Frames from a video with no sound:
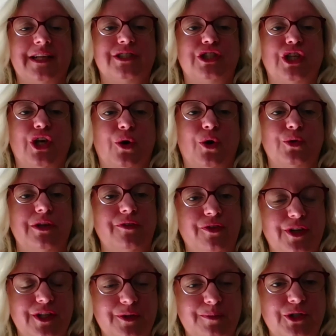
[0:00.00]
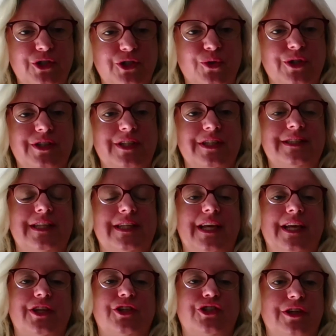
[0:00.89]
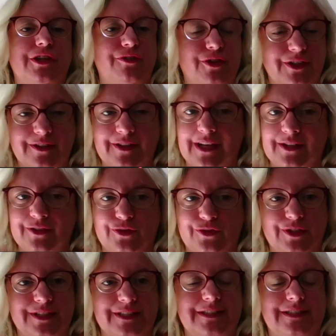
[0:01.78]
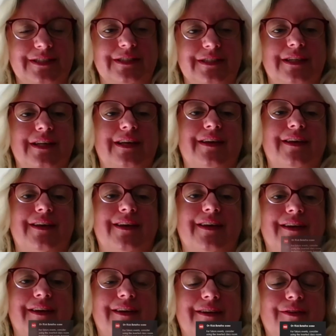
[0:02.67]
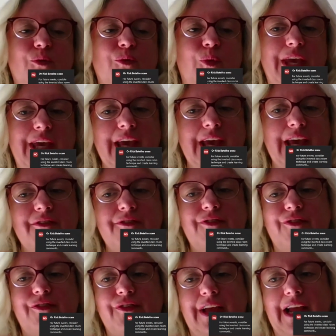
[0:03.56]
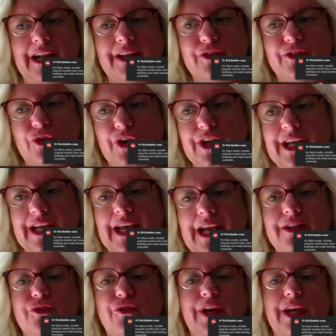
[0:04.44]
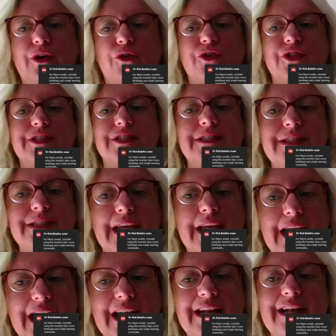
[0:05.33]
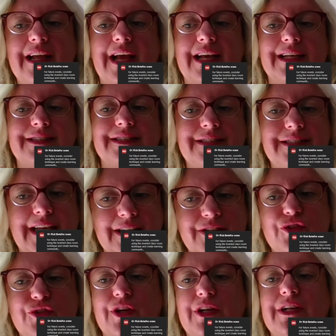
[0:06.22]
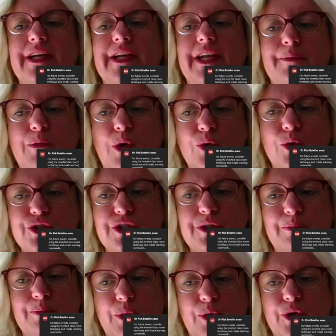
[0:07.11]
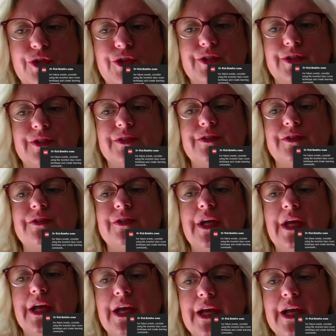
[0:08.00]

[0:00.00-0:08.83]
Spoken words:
So different maturity stage, different countries. We have electronic health records still as central and most important